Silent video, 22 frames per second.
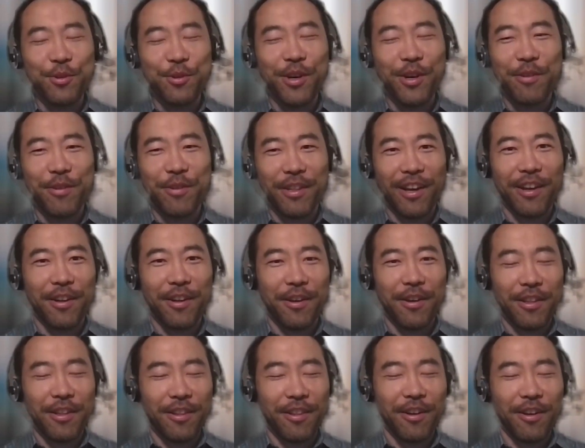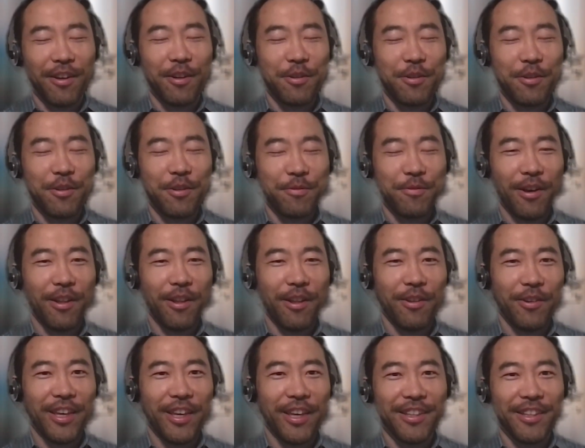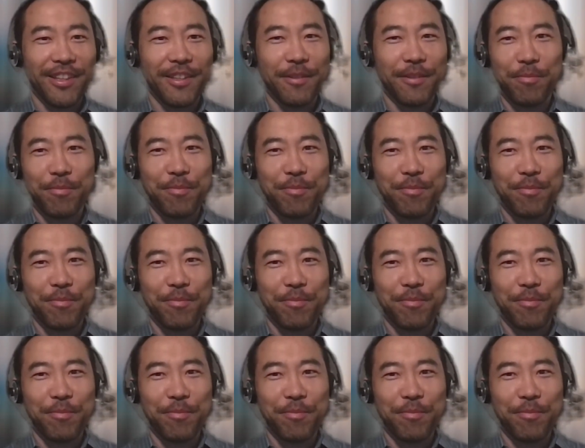a large following, and then